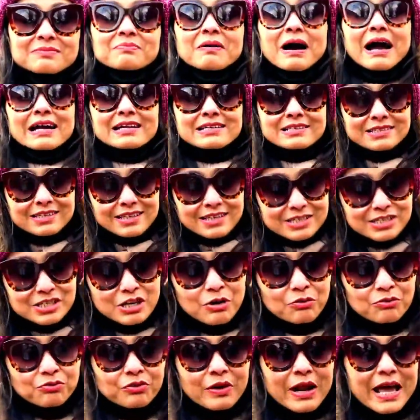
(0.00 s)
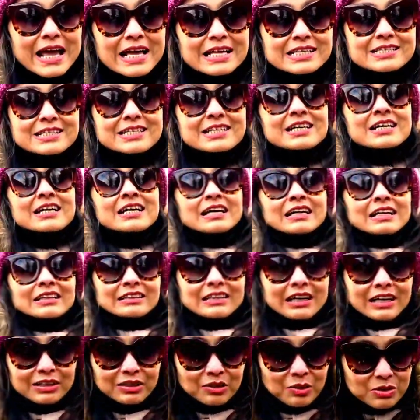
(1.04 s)
my dear, dear friend,
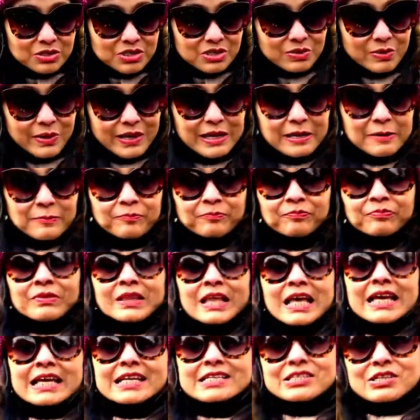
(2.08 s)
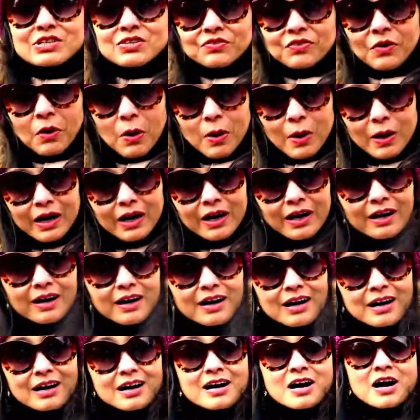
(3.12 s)
Tanushri. It is for
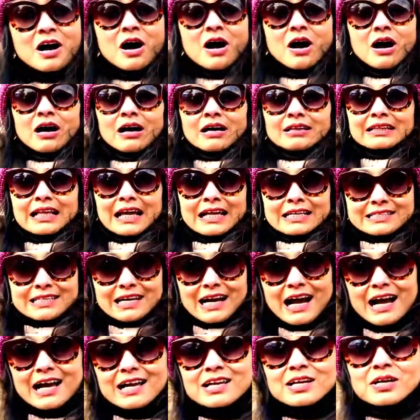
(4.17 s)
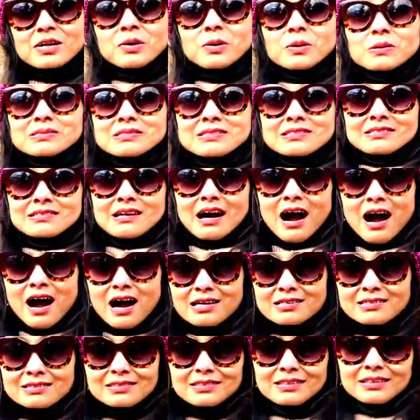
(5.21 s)
her that I could
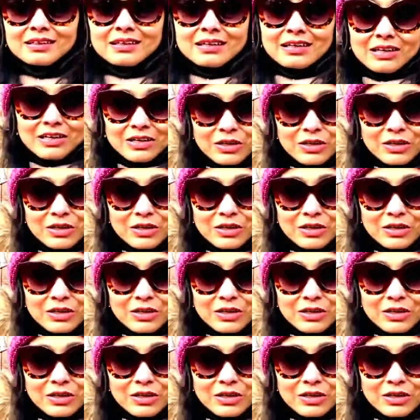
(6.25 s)
start the